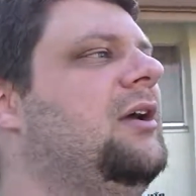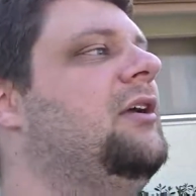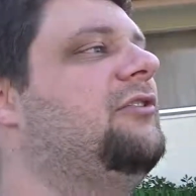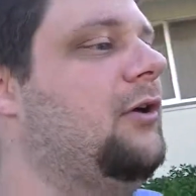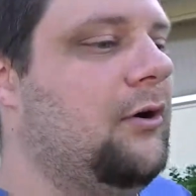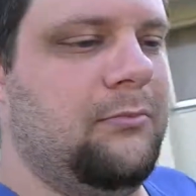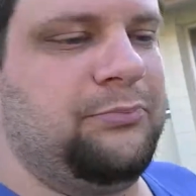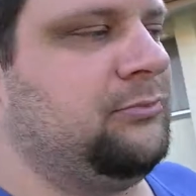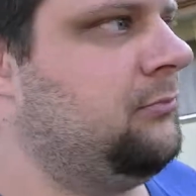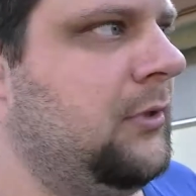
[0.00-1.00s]
So
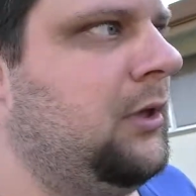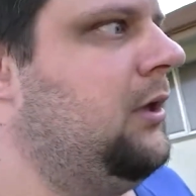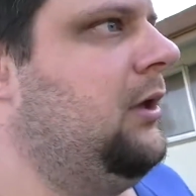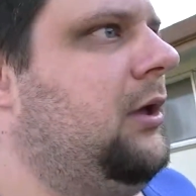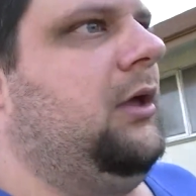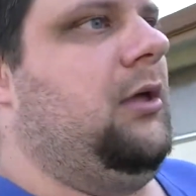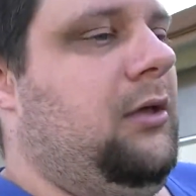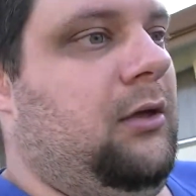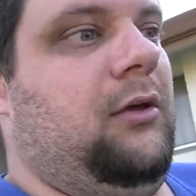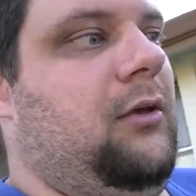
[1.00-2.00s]

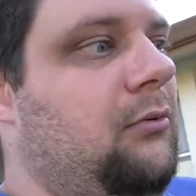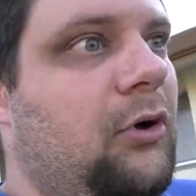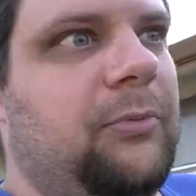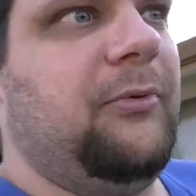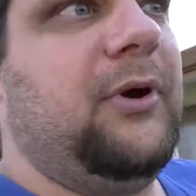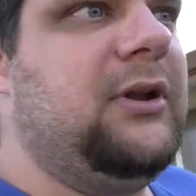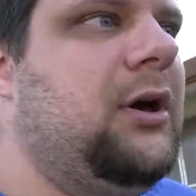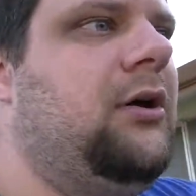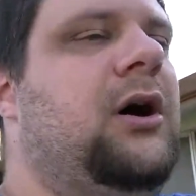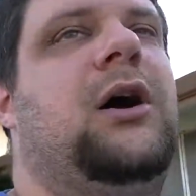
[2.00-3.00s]
they roll up the
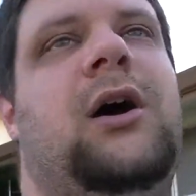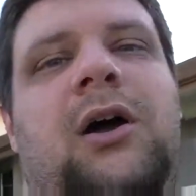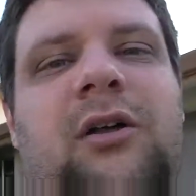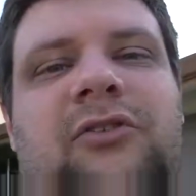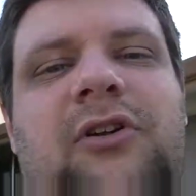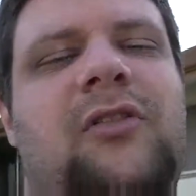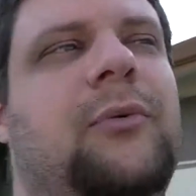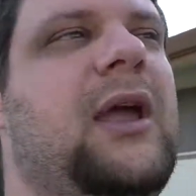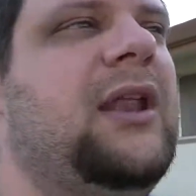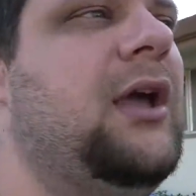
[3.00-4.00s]
window, turn on the
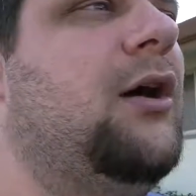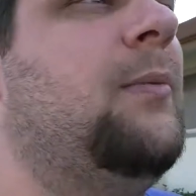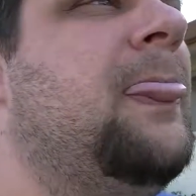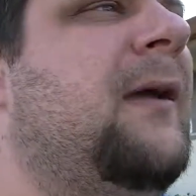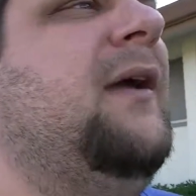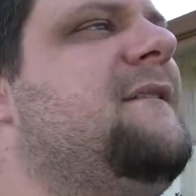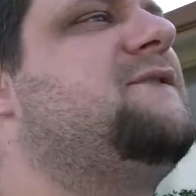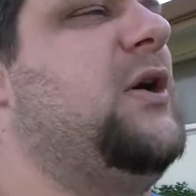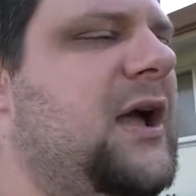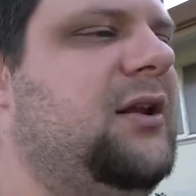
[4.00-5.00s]
radio.
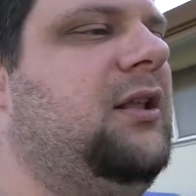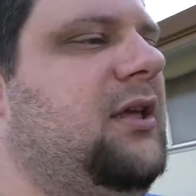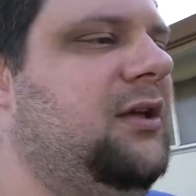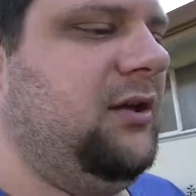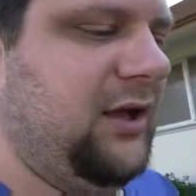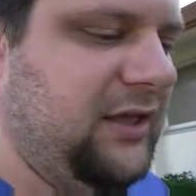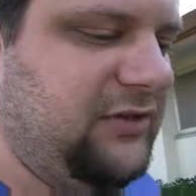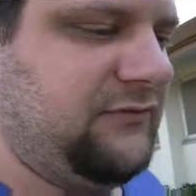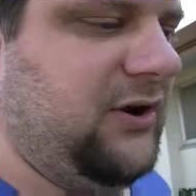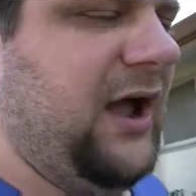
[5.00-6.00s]
Finally, I guess
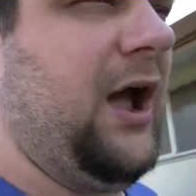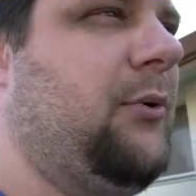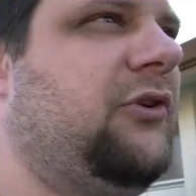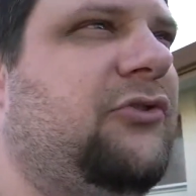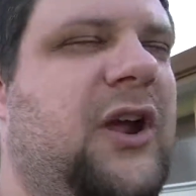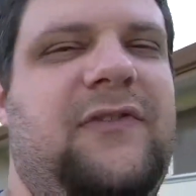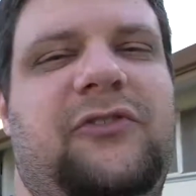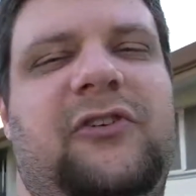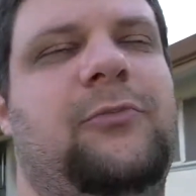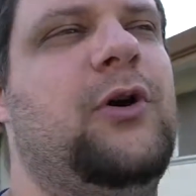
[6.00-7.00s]
after hours, traffic
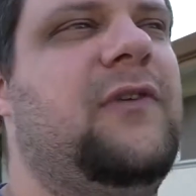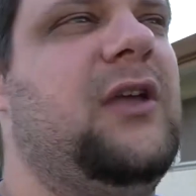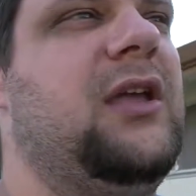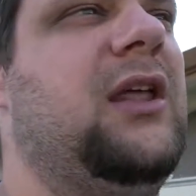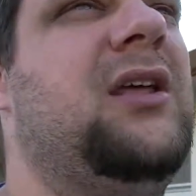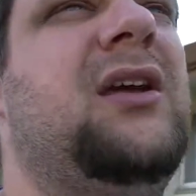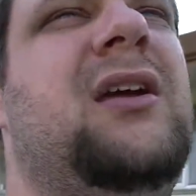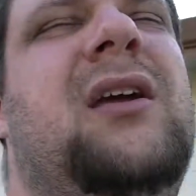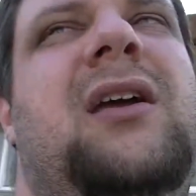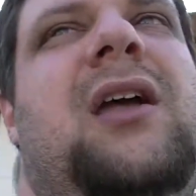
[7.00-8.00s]
starts moving again
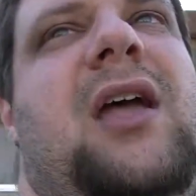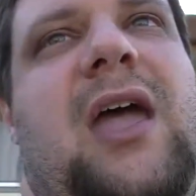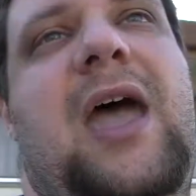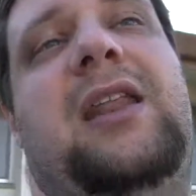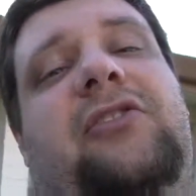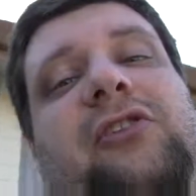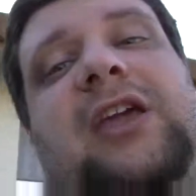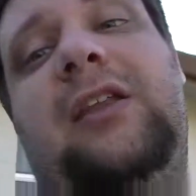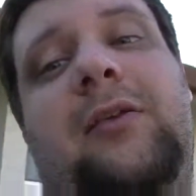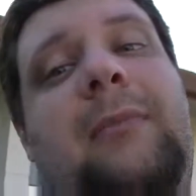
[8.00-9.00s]
and it's
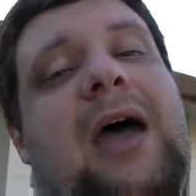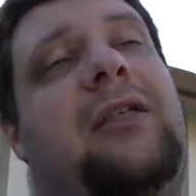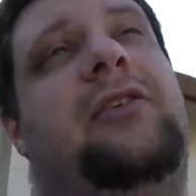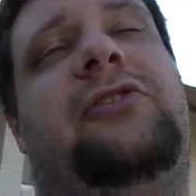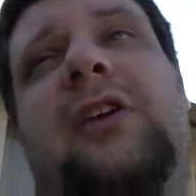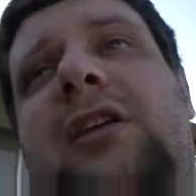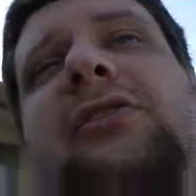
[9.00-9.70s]
getting them out of the city.